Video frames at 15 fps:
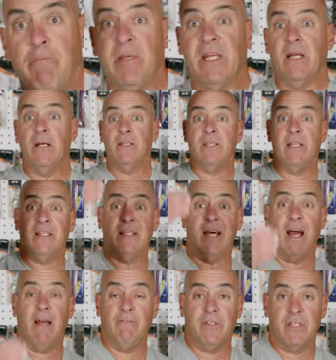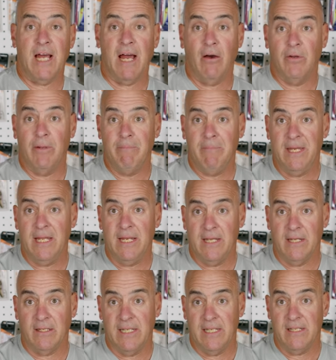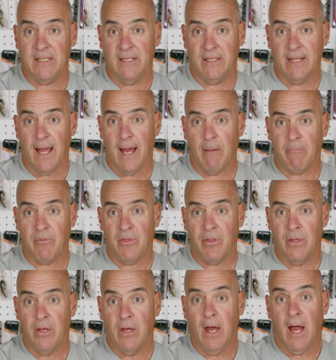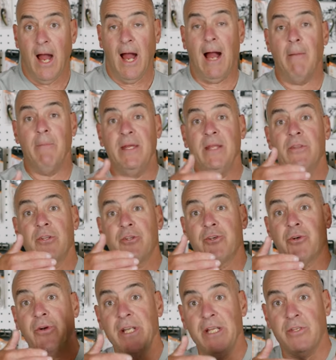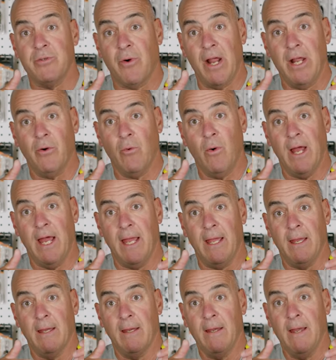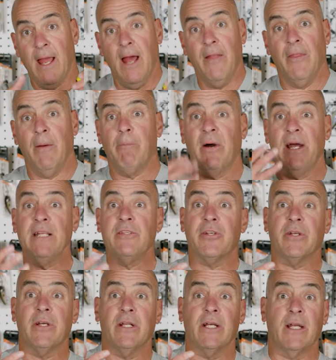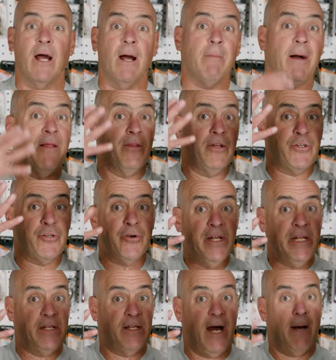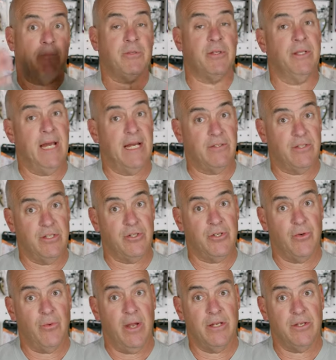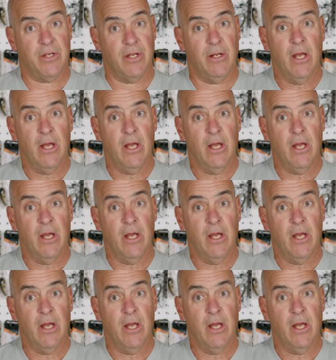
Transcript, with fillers: Because it dives down immediately to depth, I'm in the trees right away and the bites are gonna come on the treetops in that situation.